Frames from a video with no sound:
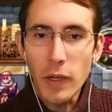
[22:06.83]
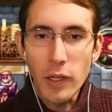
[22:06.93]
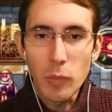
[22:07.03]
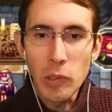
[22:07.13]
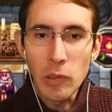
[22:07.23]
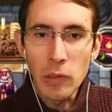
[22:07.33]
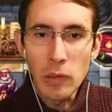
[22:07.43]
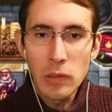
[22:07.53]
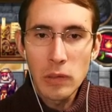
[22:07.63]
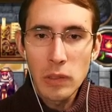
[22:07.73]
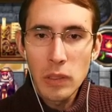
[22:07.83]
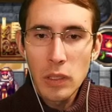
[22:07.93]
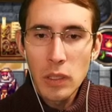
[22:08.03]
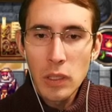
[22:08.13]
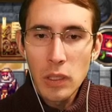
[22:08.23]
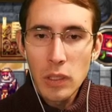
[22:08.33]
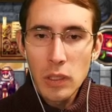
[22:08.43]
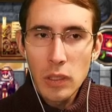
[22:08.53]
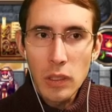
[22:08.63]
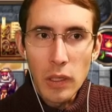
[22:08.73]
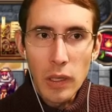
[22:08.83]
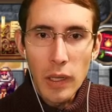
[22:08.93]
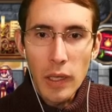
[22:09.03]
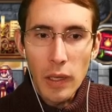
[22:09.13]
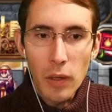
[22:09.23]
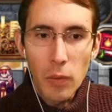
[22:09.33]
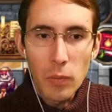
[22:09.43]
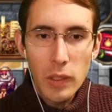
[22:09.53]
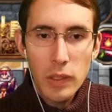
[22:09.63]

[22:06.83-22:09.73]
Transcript: fireball now,